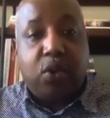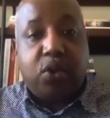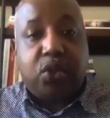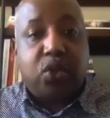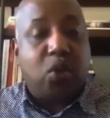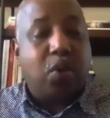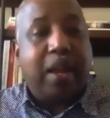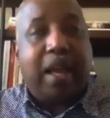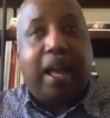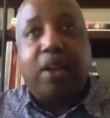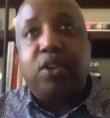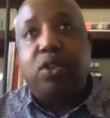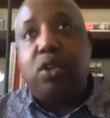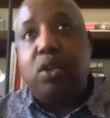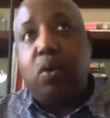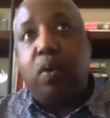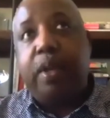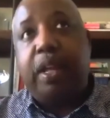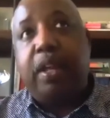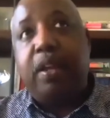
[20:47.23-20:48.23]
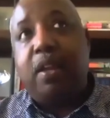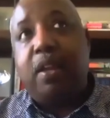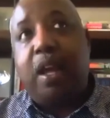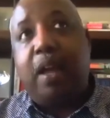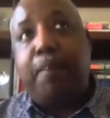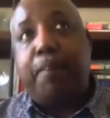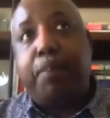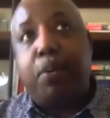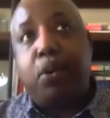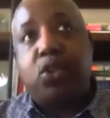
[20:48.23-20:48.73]
So not doing it,
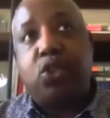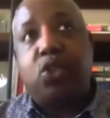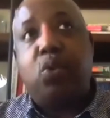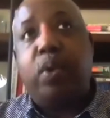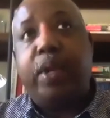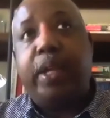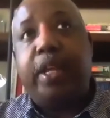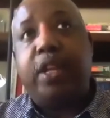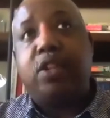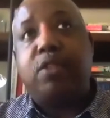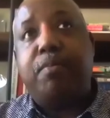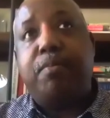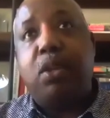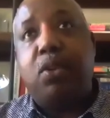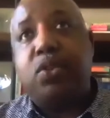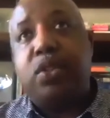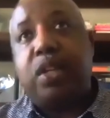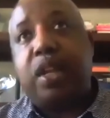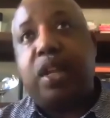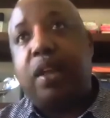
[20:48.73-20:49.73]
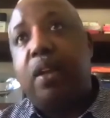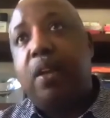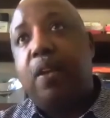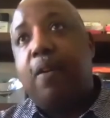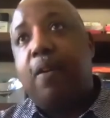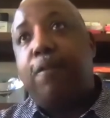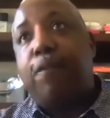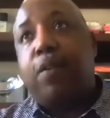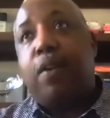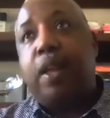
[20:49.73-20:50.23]
not pursuing his music
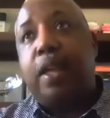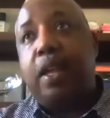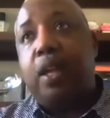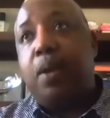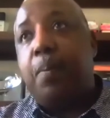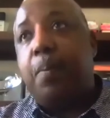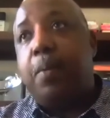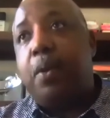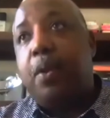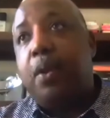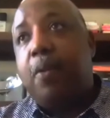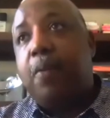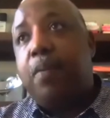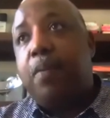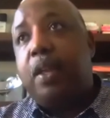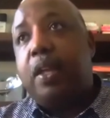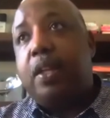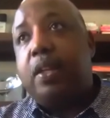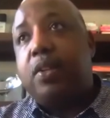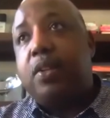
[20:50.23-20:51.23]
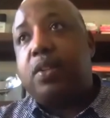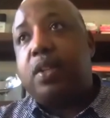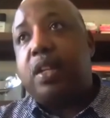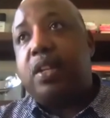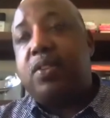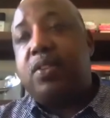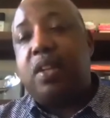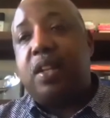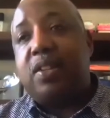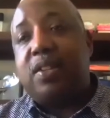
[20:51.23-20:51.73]
for him is
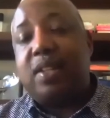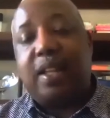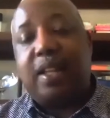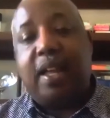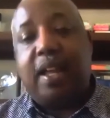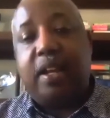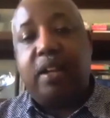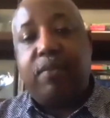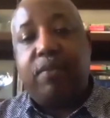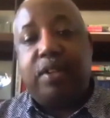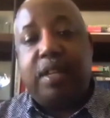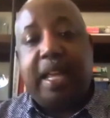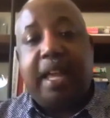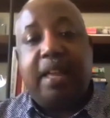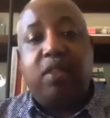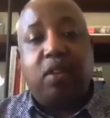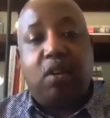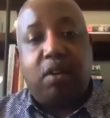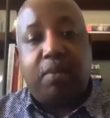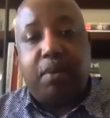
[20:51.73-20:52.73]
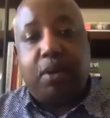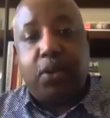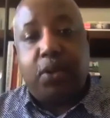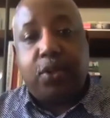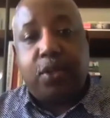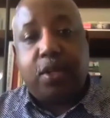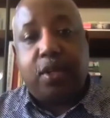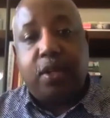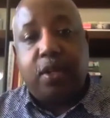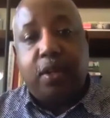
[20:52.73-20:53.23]
a kind of death
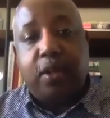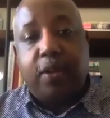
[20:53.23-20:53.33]
almost.